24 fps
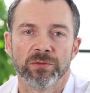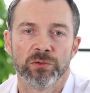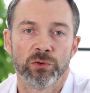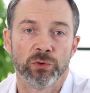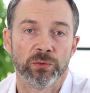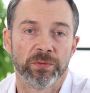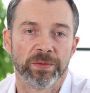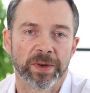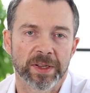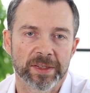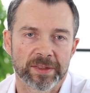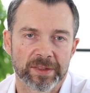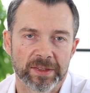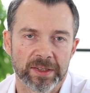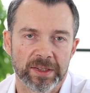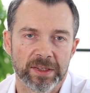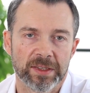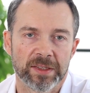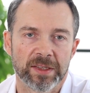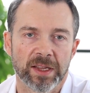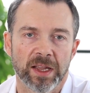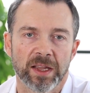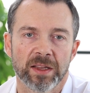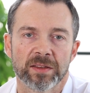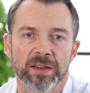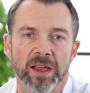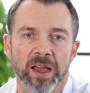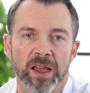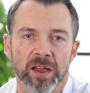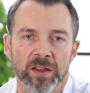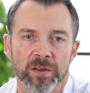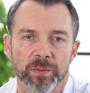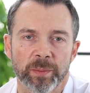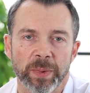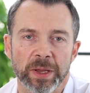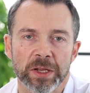to facilitate
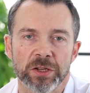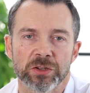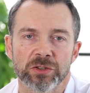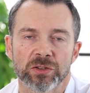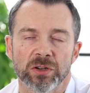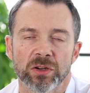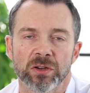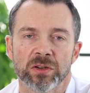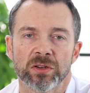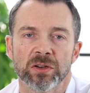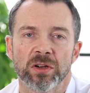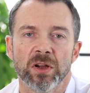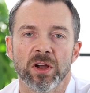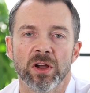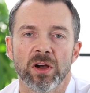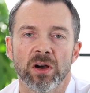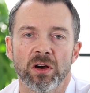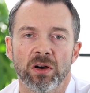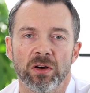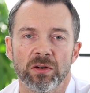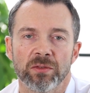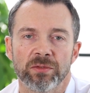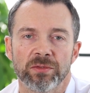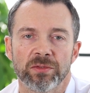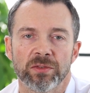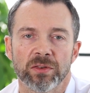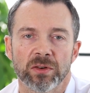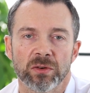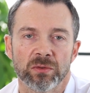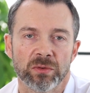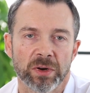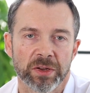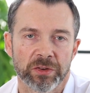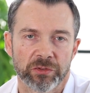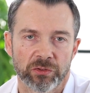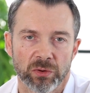expansion of
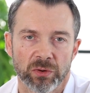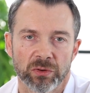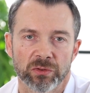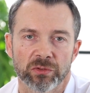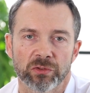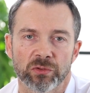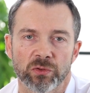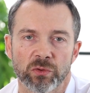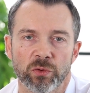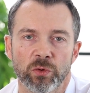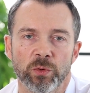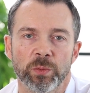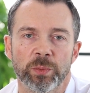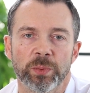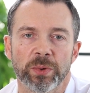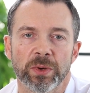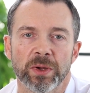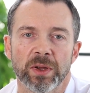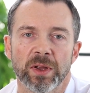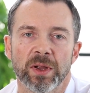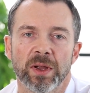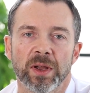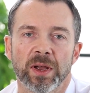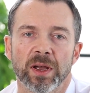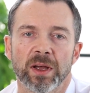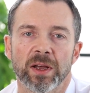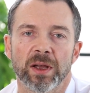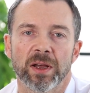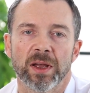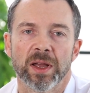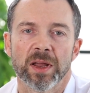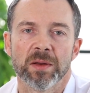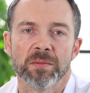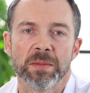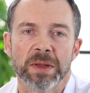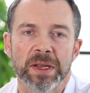restaurants group
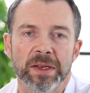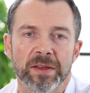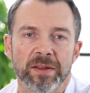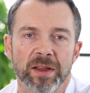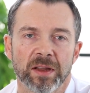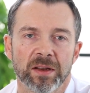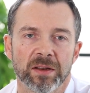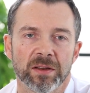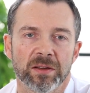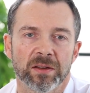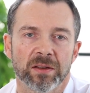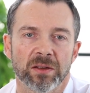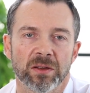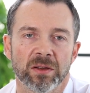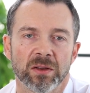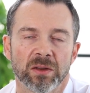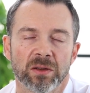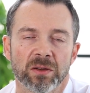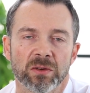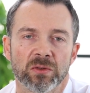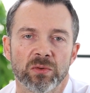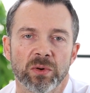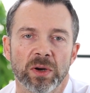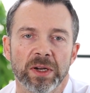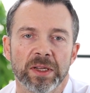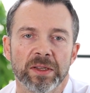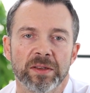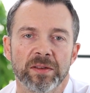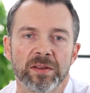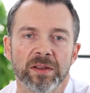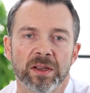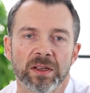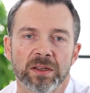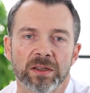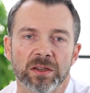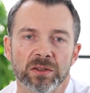and maintain
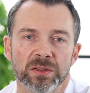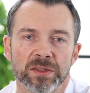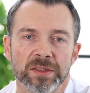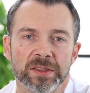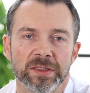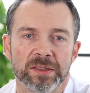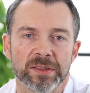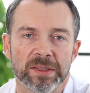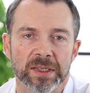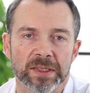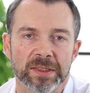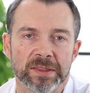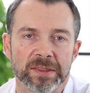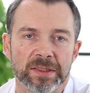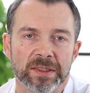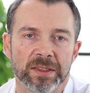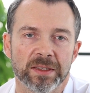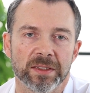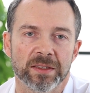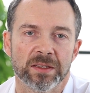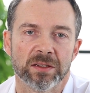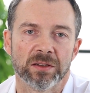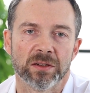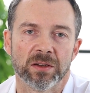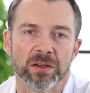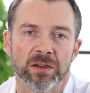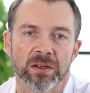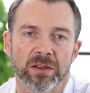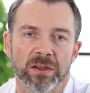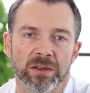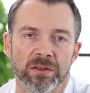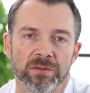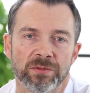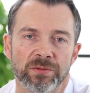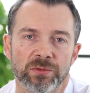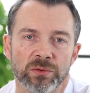quality and consistency in
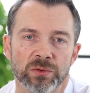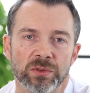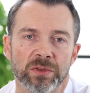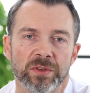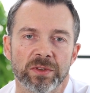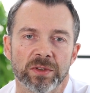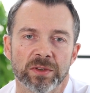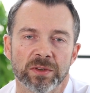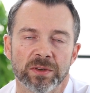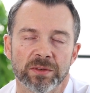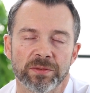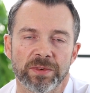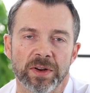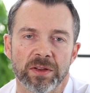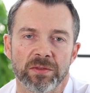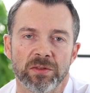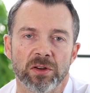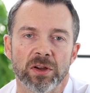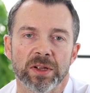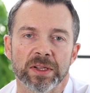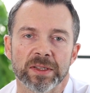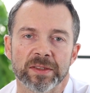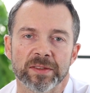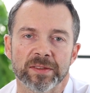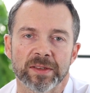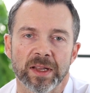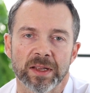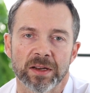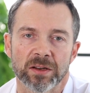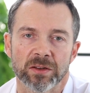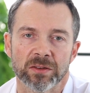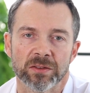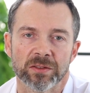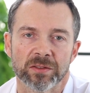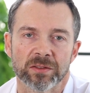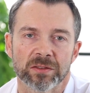food flavor and
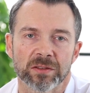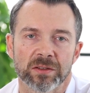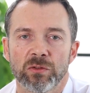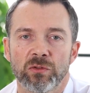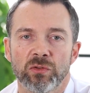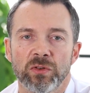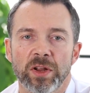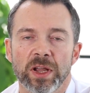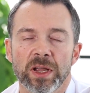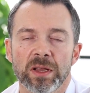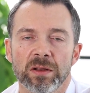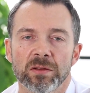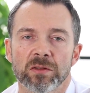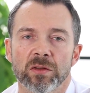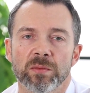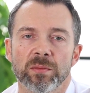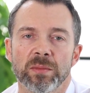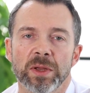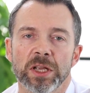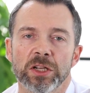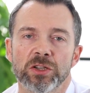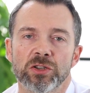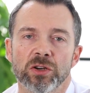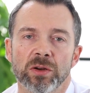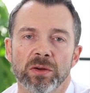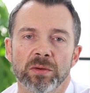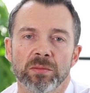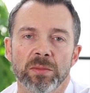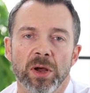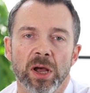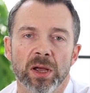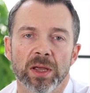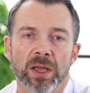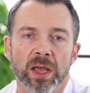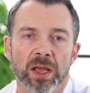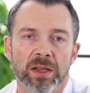standards. Today, the major
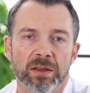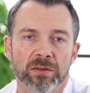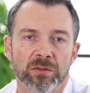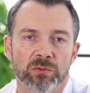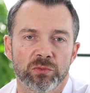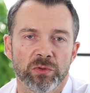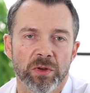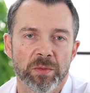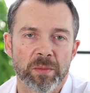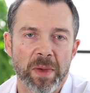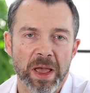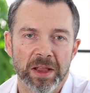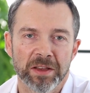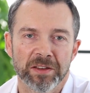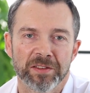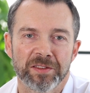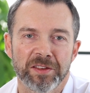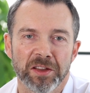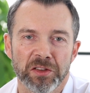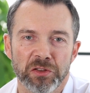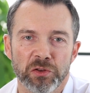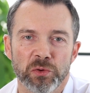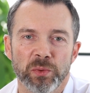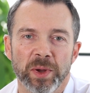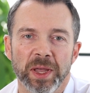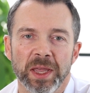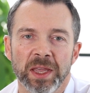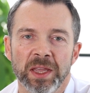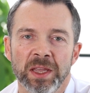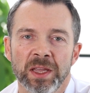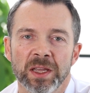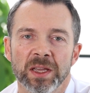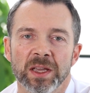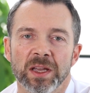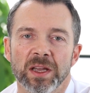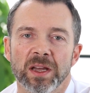market remains the
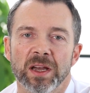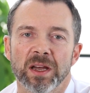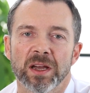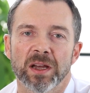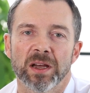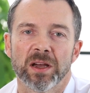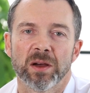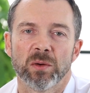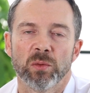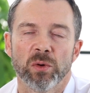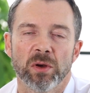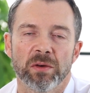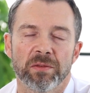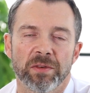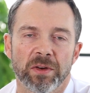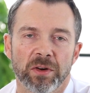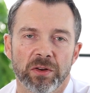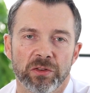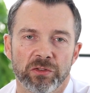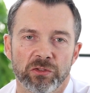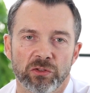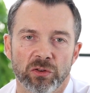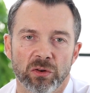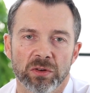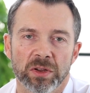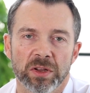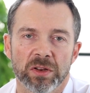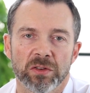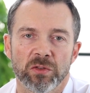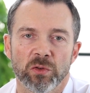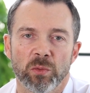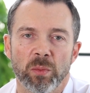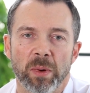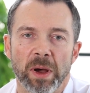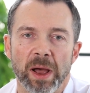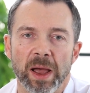UAE. We are very strong
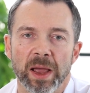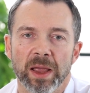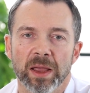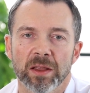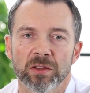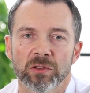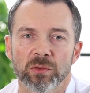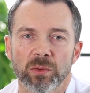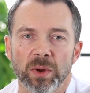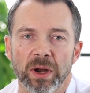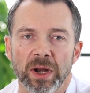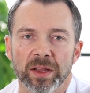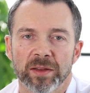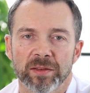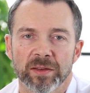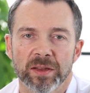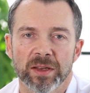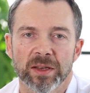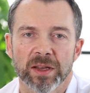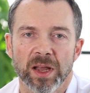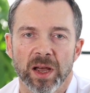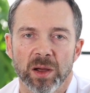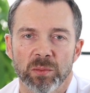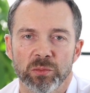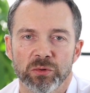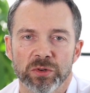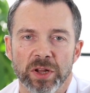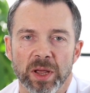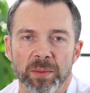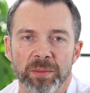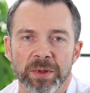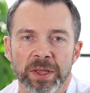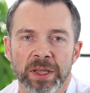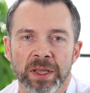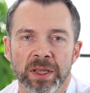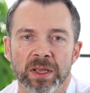in Dubai as well as in Abu
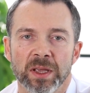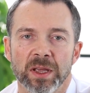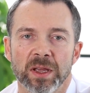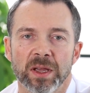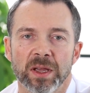Dhabi.